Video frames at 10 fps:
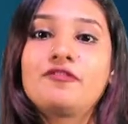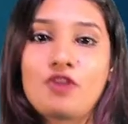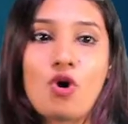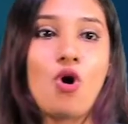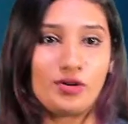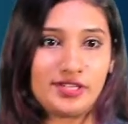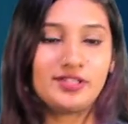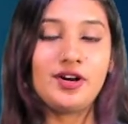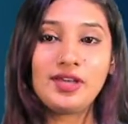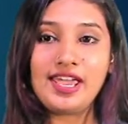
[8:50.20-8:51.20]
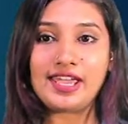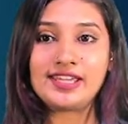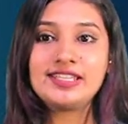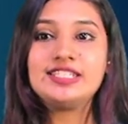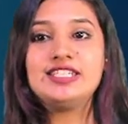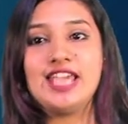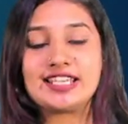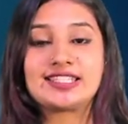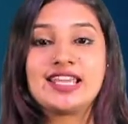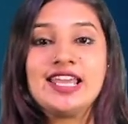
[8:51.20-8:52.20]
coke. Okay.
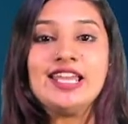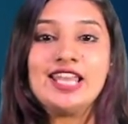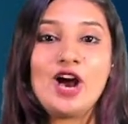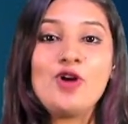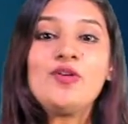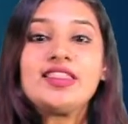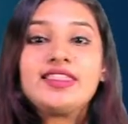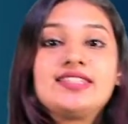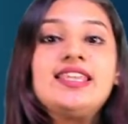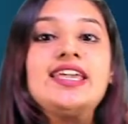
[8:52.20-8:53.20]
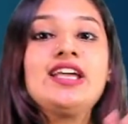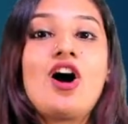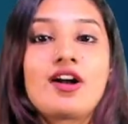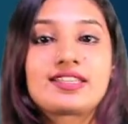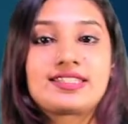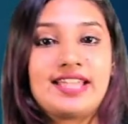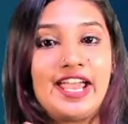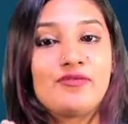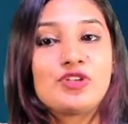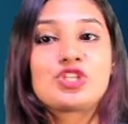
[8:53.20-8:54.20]
Yes. Now, the zinc
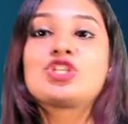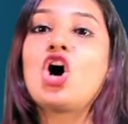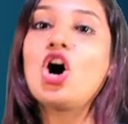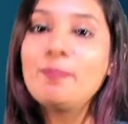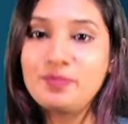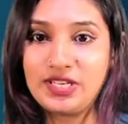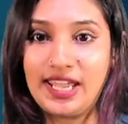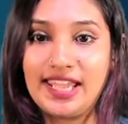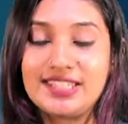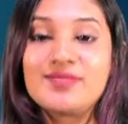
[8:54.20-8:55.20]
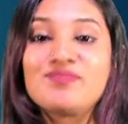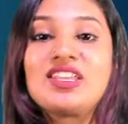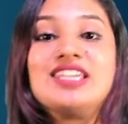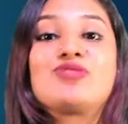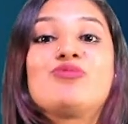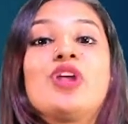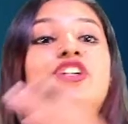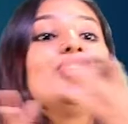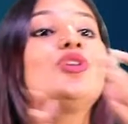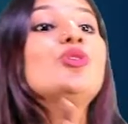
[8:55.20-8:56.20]
oxide which is obtained is
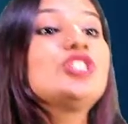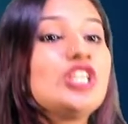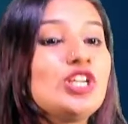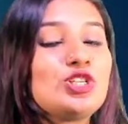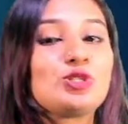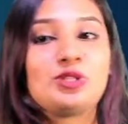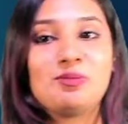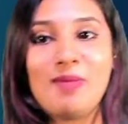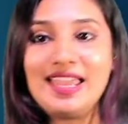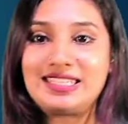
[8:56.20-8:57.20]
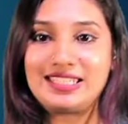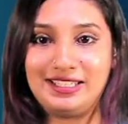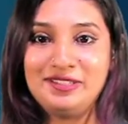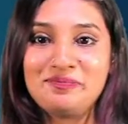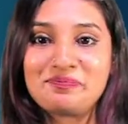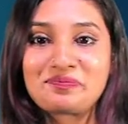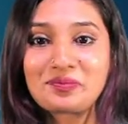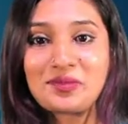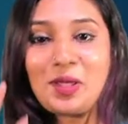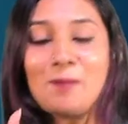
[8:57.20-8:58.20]
reduced into the metal
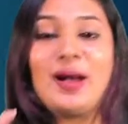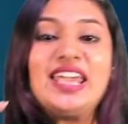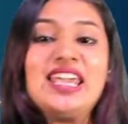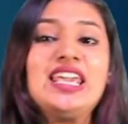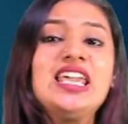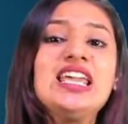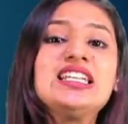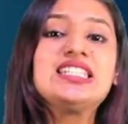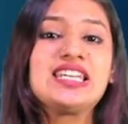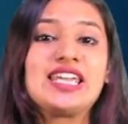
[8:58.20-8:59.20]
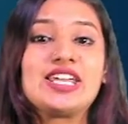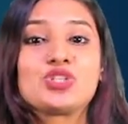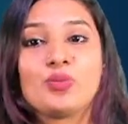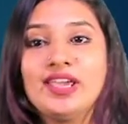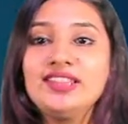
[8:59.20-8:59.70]
by heating it with